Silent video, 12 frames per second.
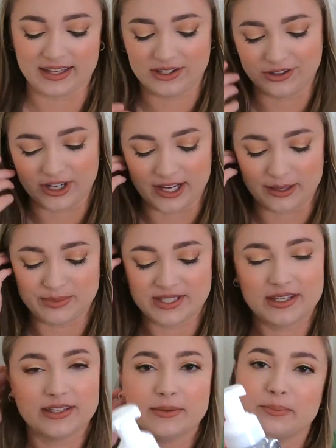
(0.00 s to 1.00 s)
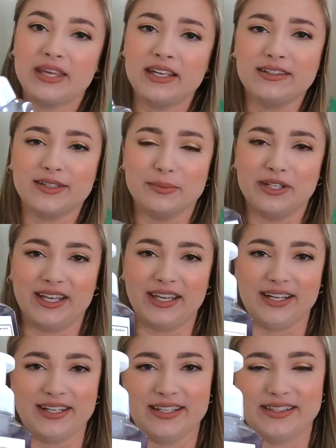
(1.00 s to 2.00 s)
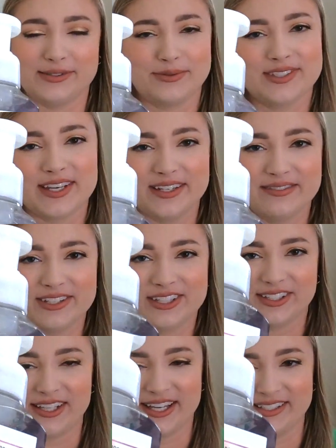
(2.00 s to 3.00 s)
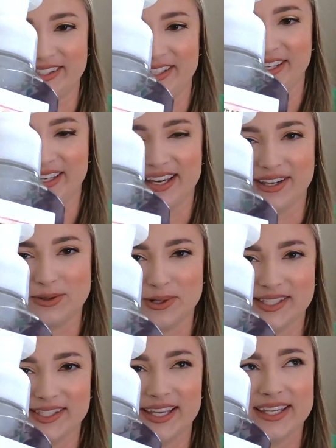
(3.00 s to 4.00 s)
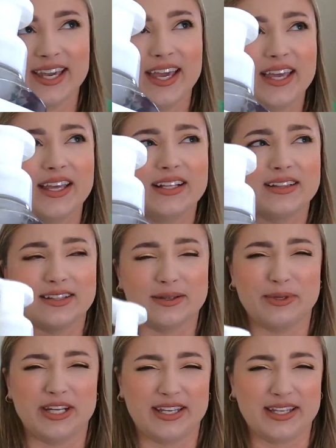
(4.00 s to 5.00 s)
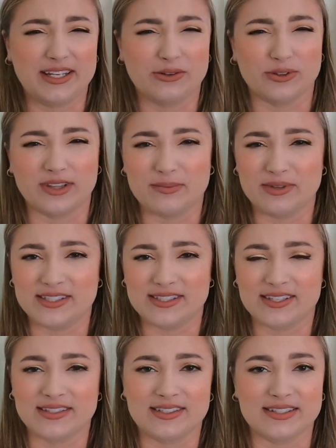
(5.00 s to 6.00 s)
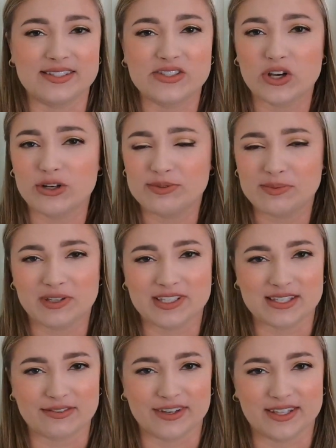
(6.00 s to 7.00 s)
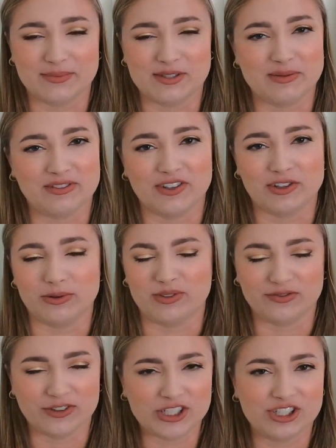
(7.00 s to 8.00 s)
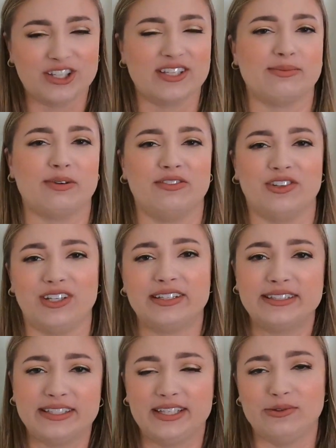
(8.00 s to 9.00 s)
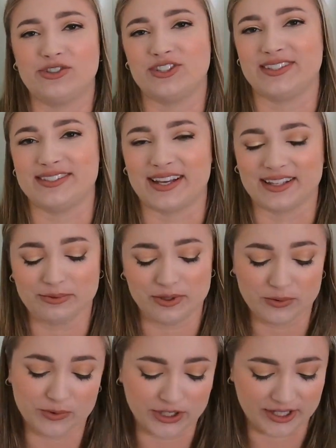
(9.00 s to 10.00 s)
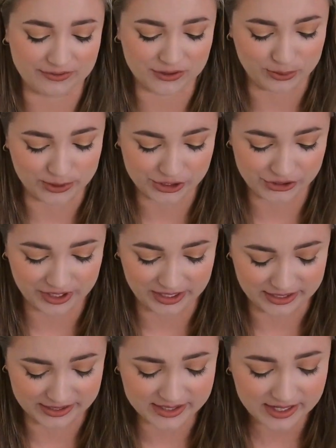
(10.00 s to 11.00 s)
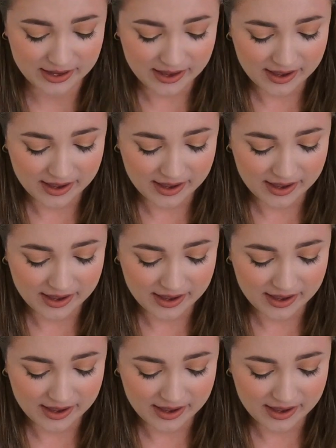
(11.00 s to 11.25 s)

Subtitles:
I grabbed Pink Lemonade. This one's kind of a classic. I always like lemonade or lemon scented soaps because I find them to be very refreshing. They smell very clean, which is exactly what you want after you wash your hands.